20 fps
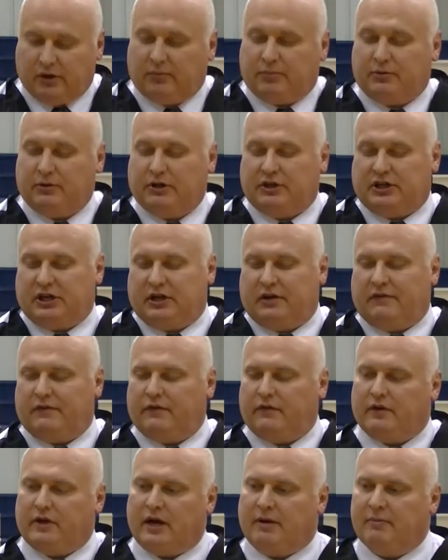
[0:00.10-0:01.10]
appreciative of
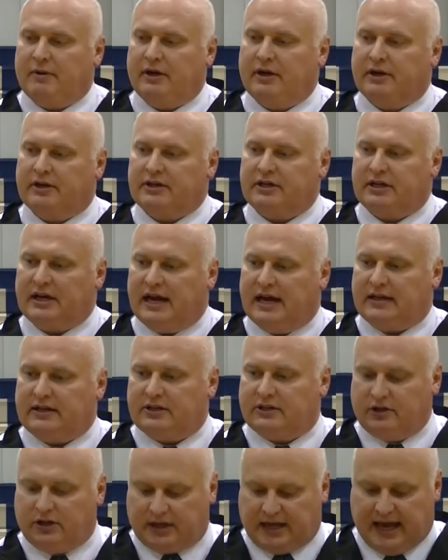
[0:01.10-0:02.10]
you coming here tonight
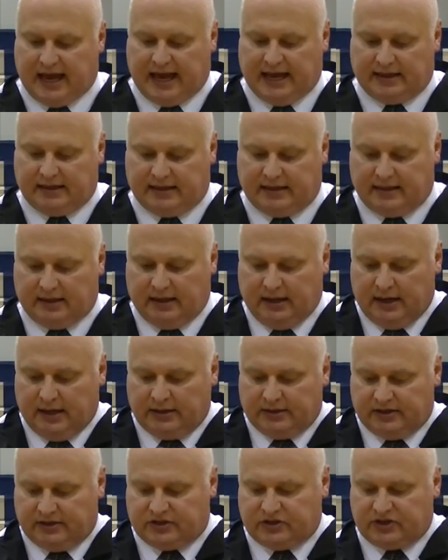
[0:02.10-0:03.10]
to look at
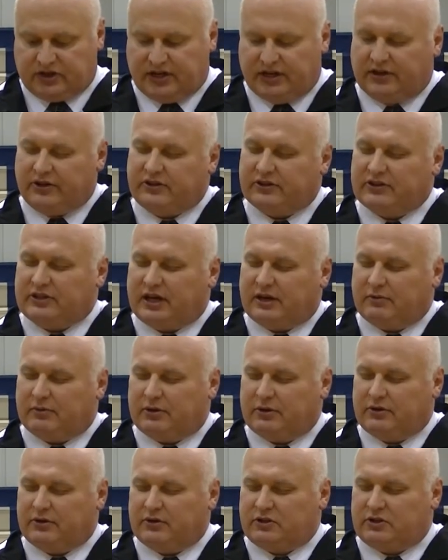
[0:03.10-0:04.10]
the skills that were
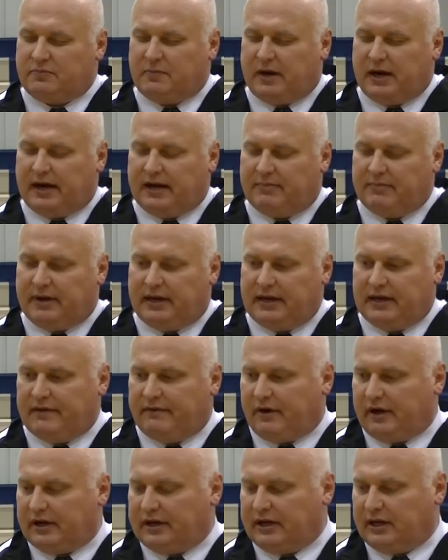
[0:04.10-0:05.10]
used by many of
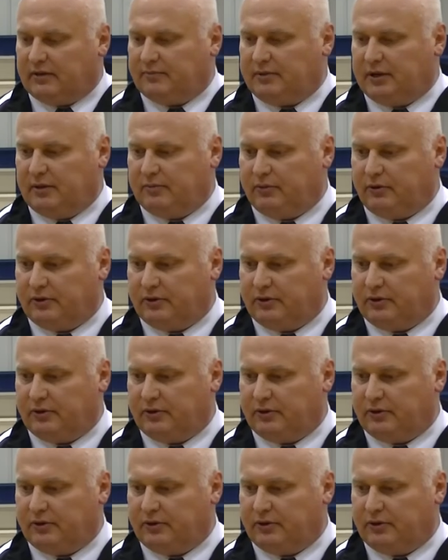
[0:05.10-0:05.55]
our young people